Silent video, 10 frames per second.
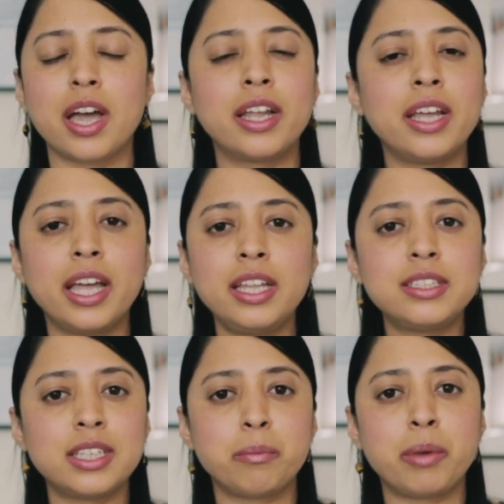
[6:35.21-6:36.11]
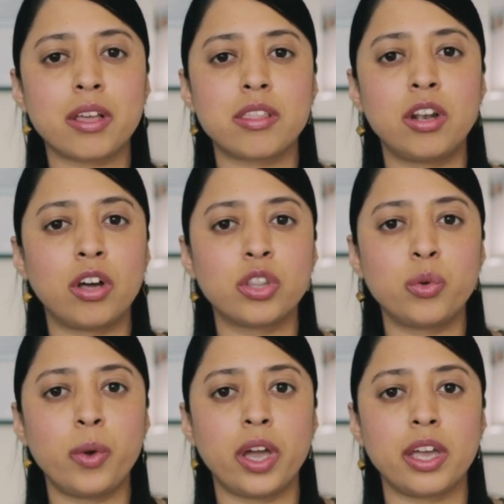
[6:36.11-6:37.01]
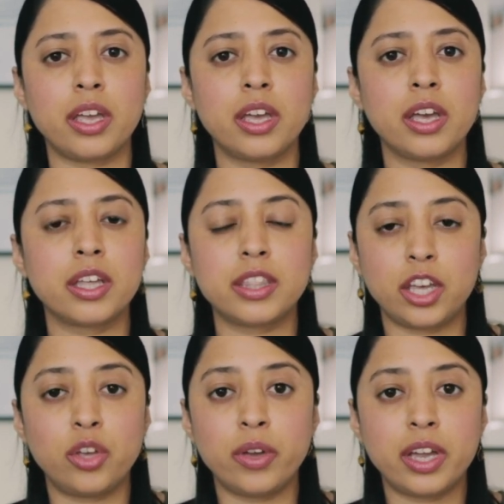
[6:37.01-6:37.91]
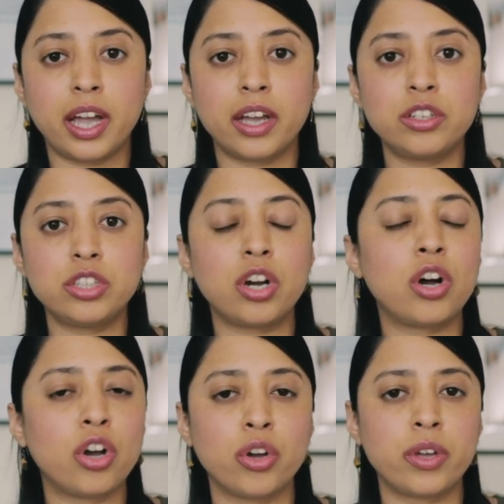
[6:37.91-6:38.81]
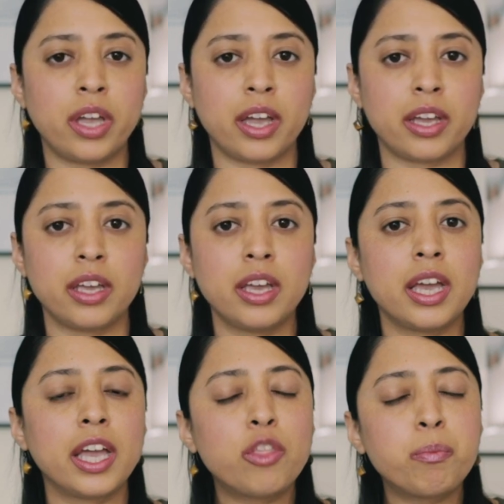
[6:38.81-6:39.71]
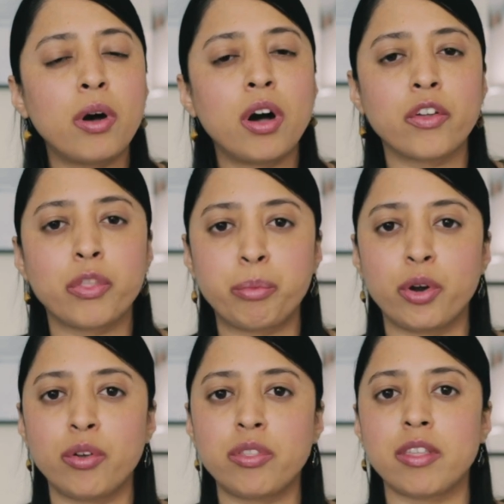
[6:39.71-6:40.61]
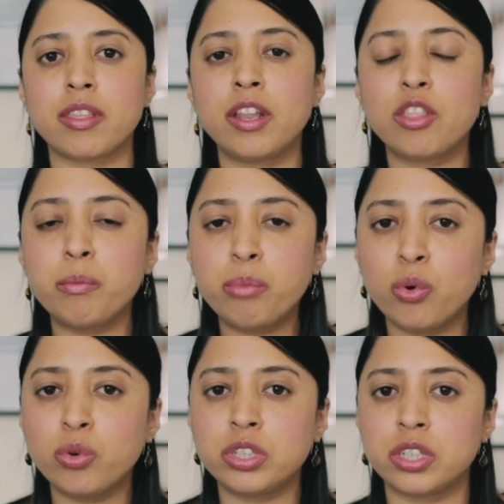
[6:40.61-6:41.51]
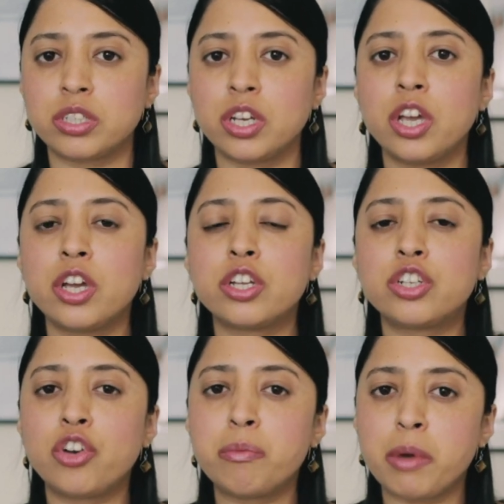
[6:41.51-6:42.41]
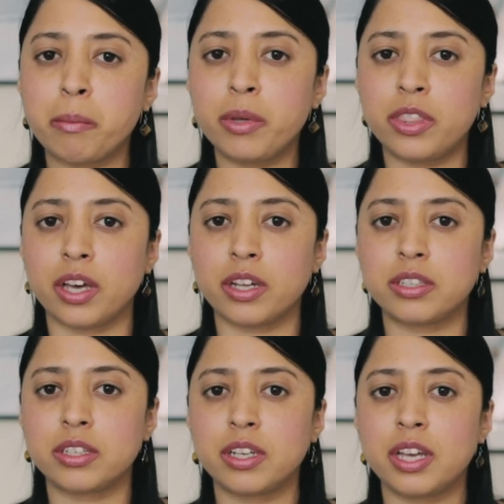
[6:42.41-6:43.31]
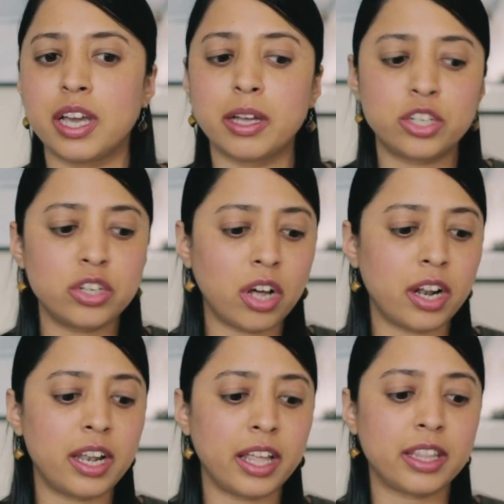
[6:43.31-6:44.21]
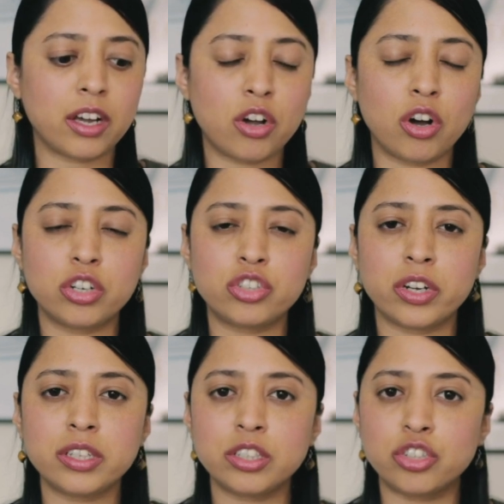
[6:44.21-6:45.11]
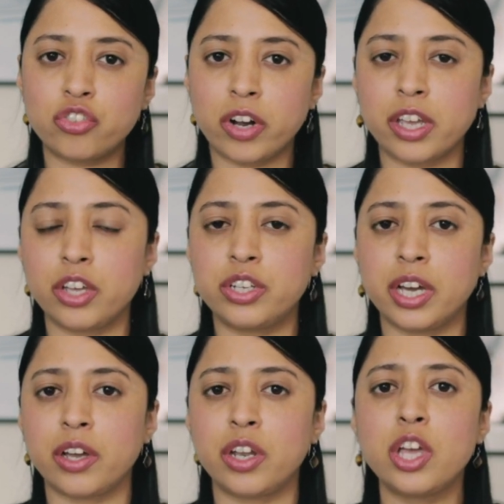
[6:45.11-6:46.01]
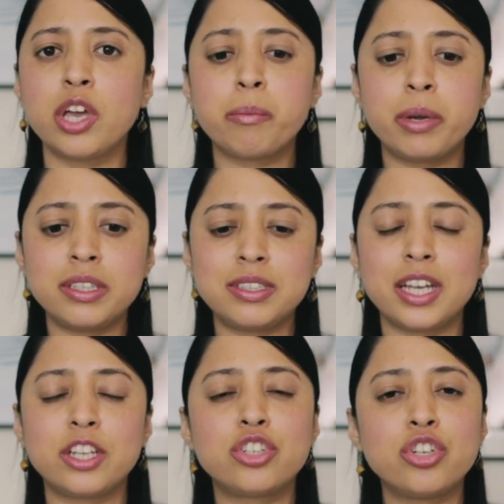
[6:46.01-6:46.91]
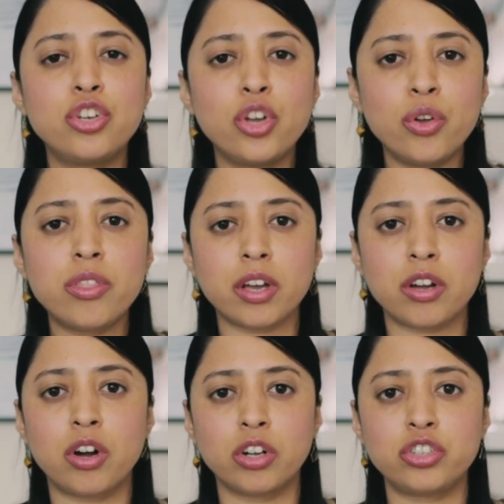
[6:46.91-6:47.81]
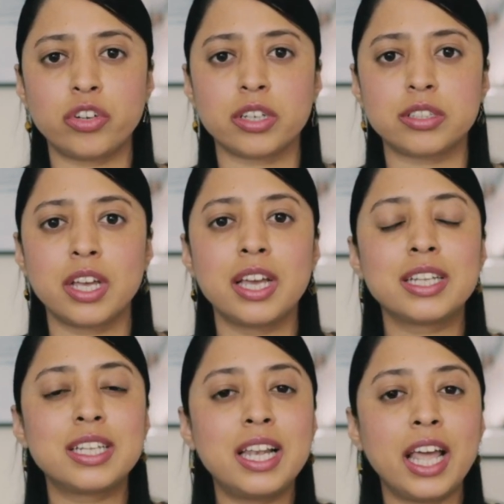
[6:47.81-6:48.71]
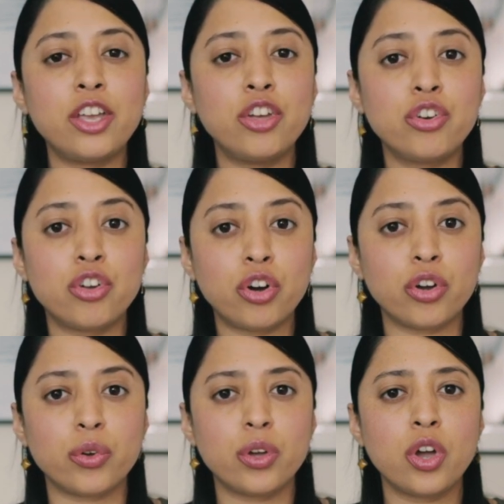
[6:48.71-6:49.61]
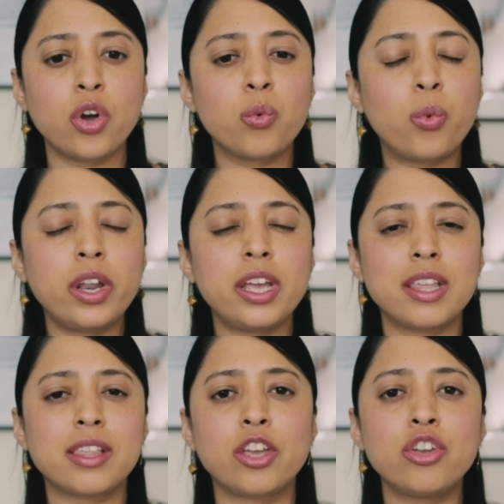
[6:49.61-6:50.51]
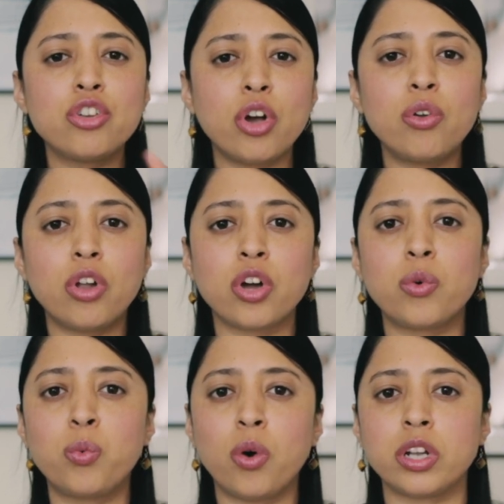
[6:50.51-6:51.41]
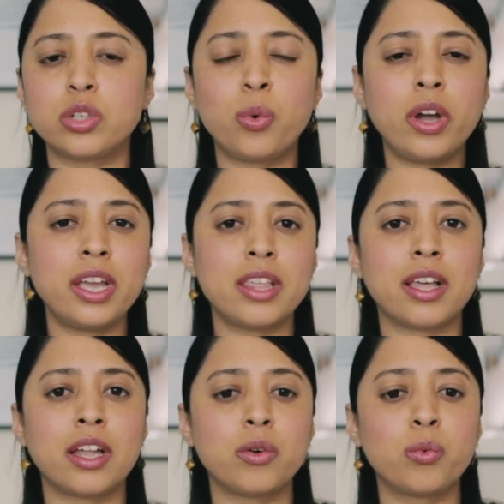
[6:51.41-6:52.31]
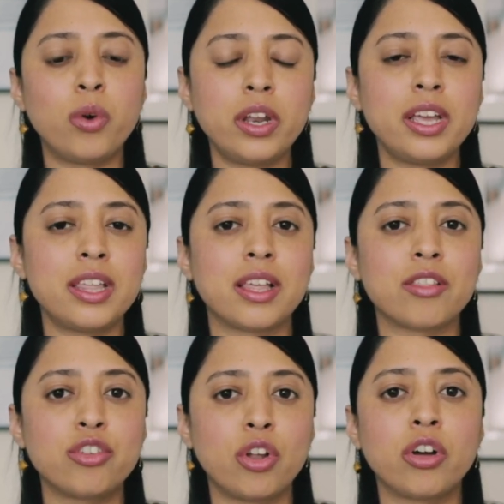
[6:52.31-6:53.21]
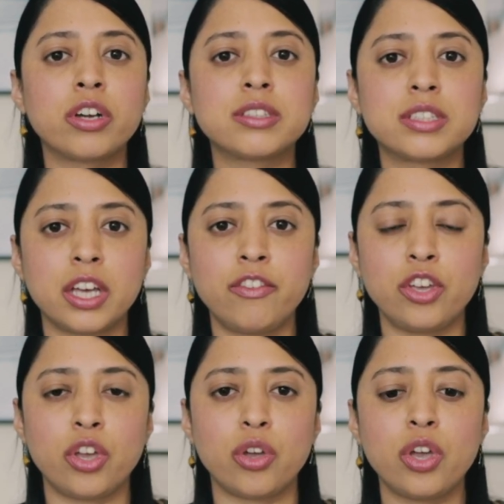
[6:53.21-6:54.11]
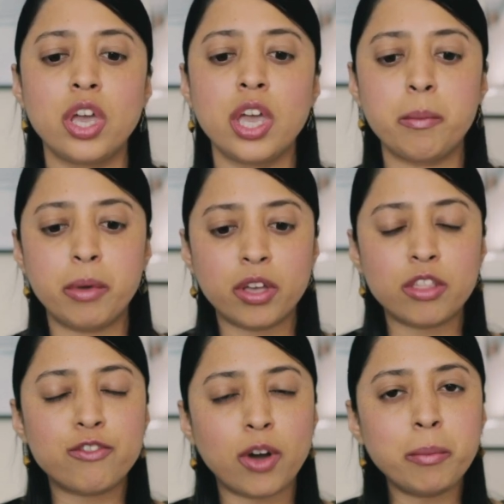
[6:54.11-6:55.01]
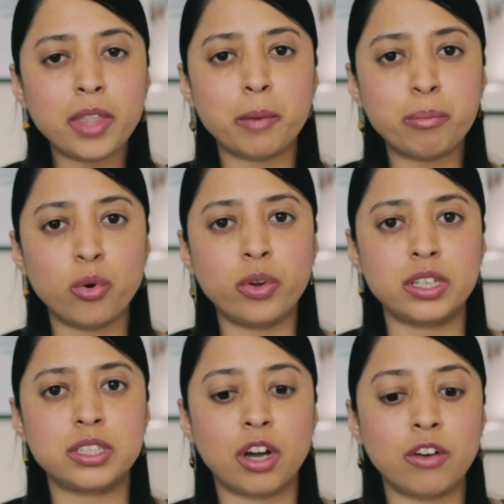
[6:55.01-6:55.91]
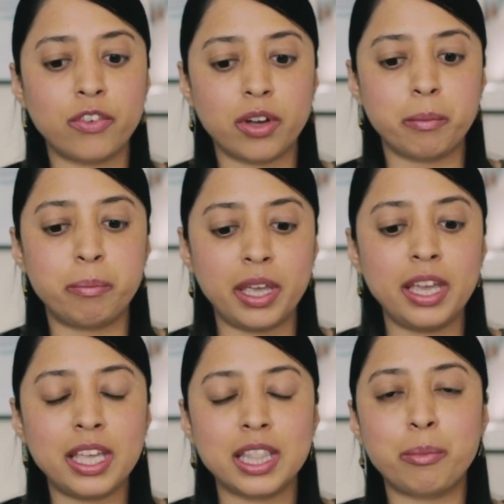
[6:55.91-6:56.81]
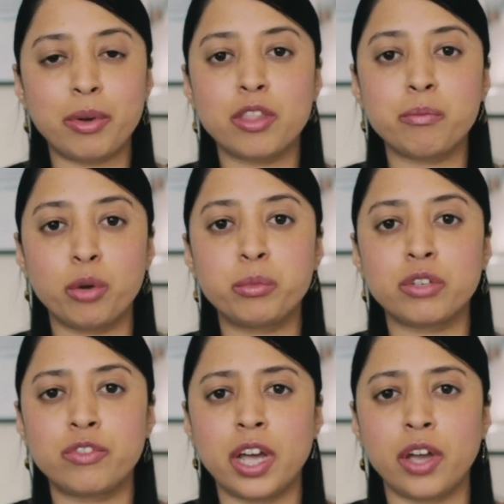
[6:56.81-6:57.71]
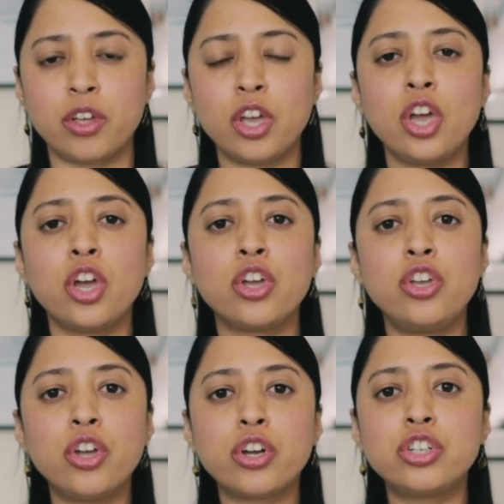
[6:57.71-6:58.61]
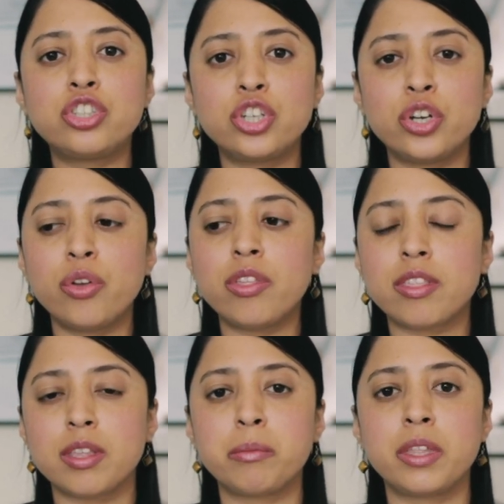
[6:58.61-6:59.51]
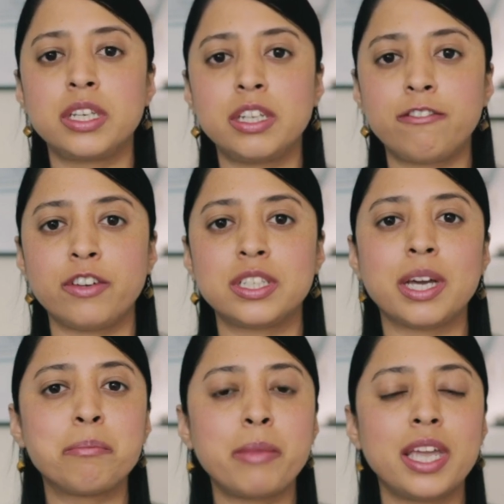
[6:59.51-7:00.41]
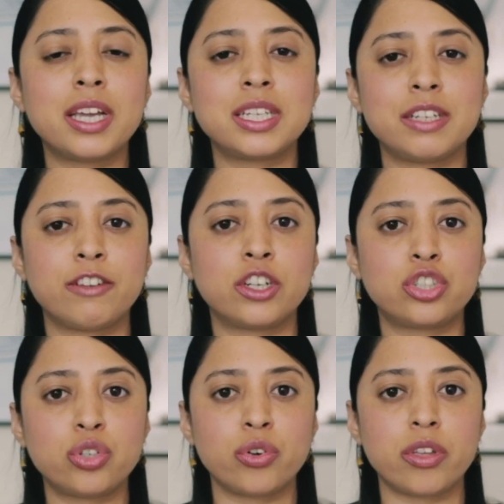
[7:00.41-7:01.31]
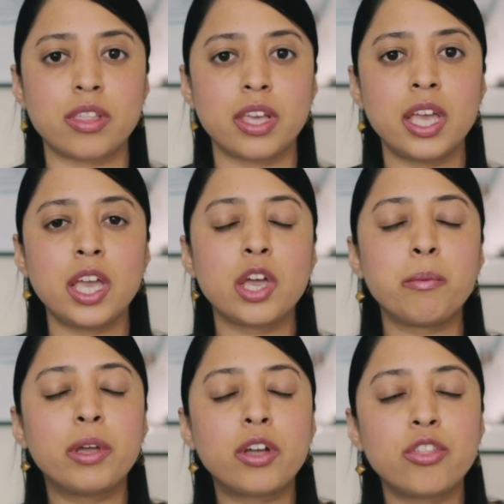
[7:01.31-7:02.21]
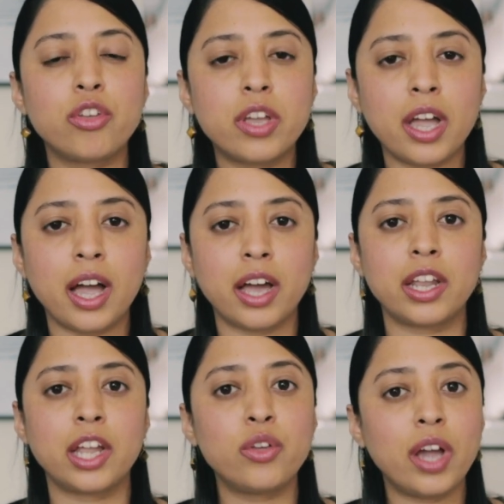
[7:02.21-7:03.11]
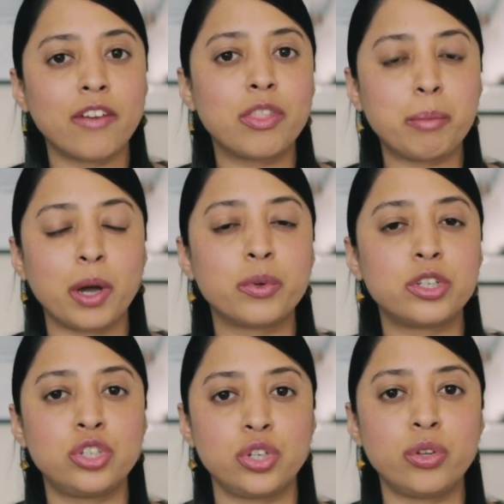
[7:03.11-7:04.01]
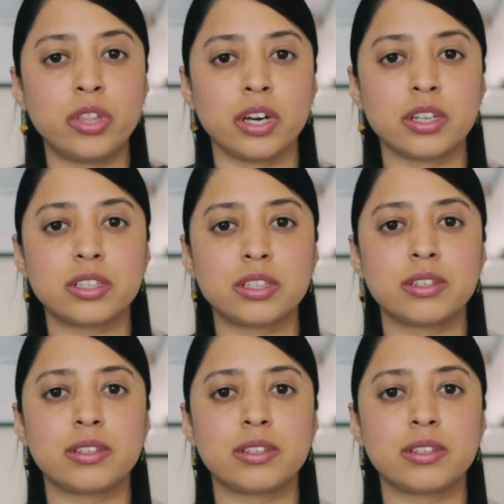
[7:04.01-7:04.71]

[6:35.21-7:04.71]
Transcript: And any setbacks along the way that you encounter are okay. It's part of the process, and it's important to remember that, to not let that contrast drag you down, but instead to use that contrast to let you know what it is that you no longer want, what it is that's no longer serving you. Because from that point of being in that present moment of now, you can choose something different and make a different choice, because you can and you have the power to do that.